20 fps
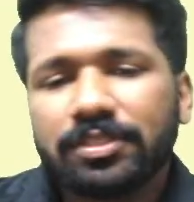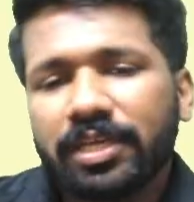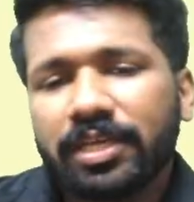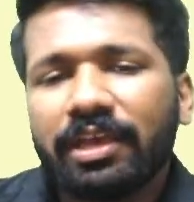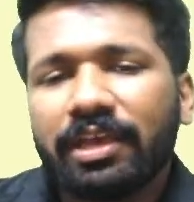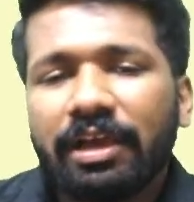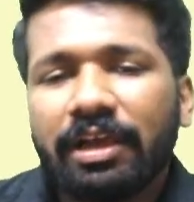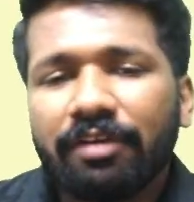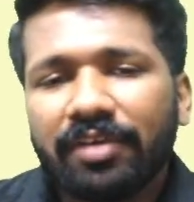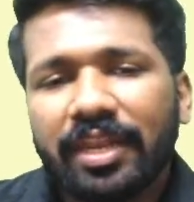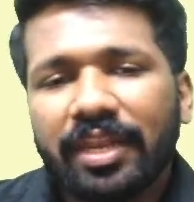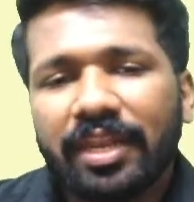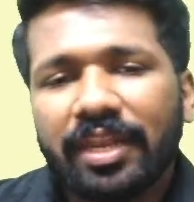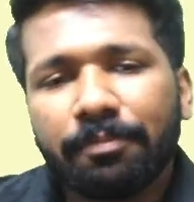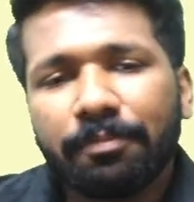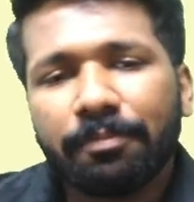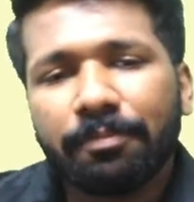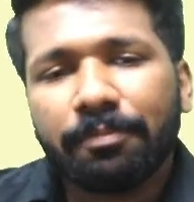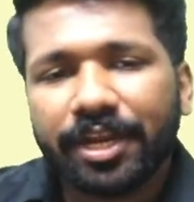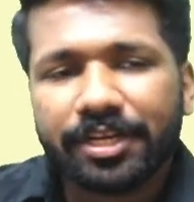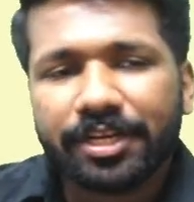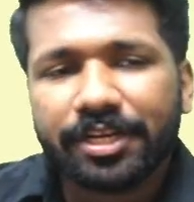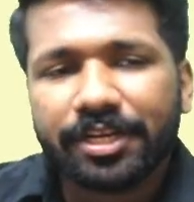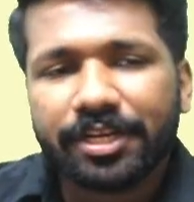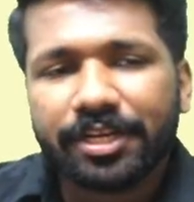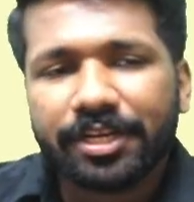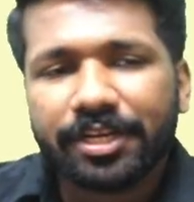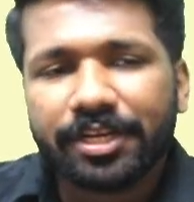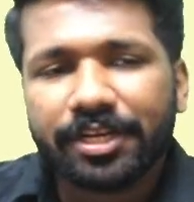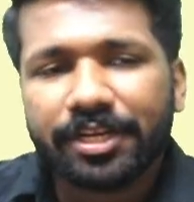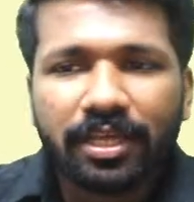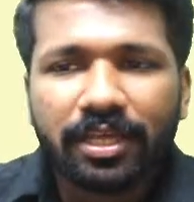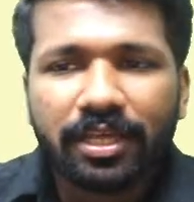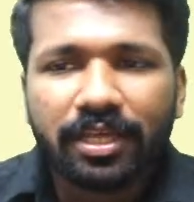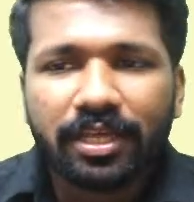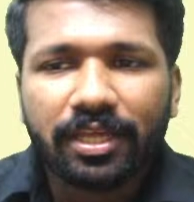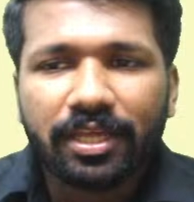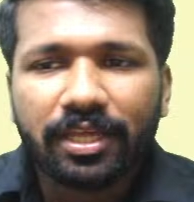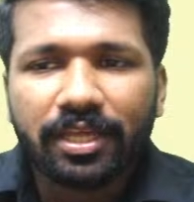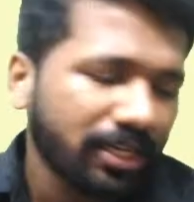I have elaborated in
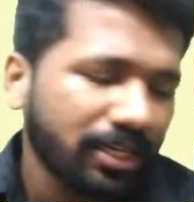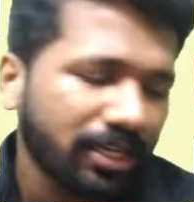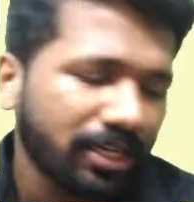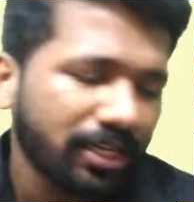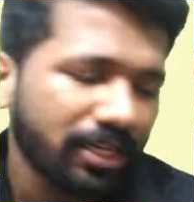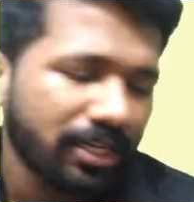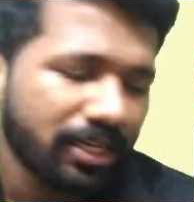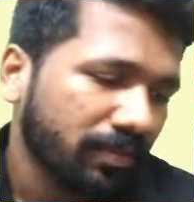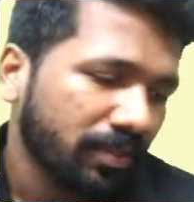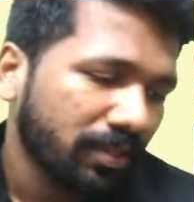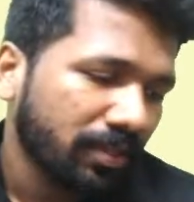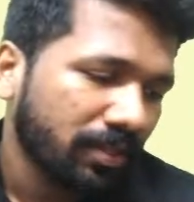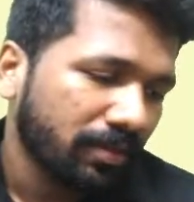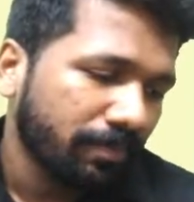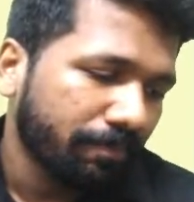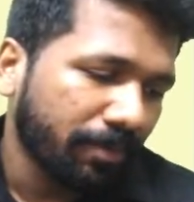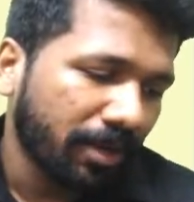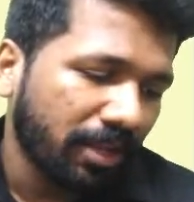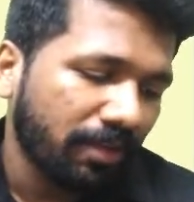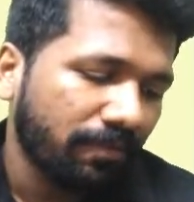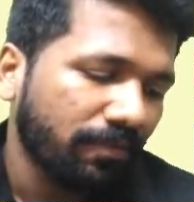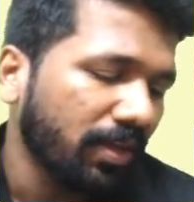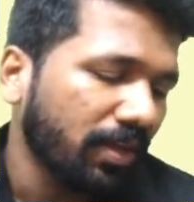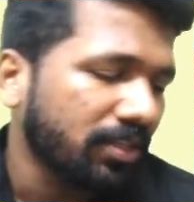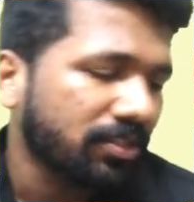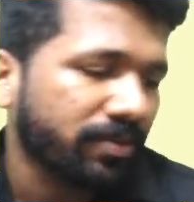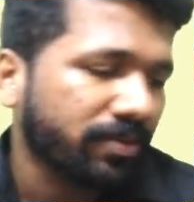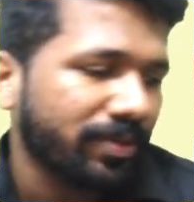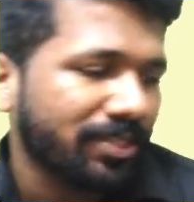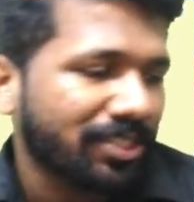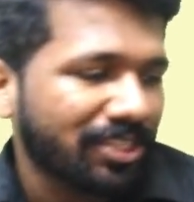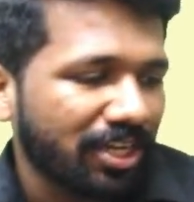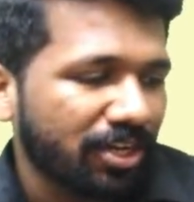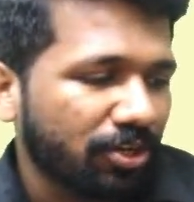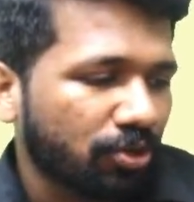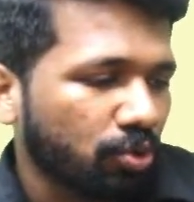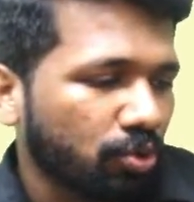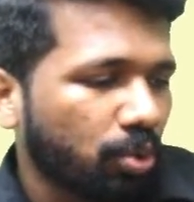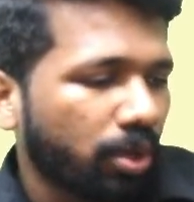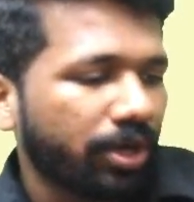the previous question,
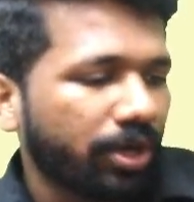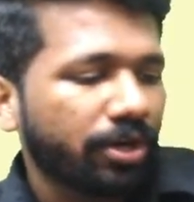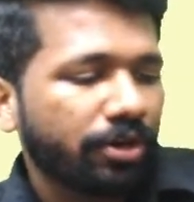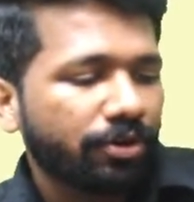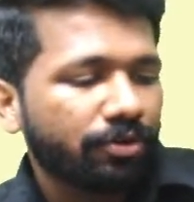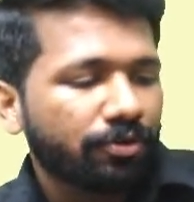200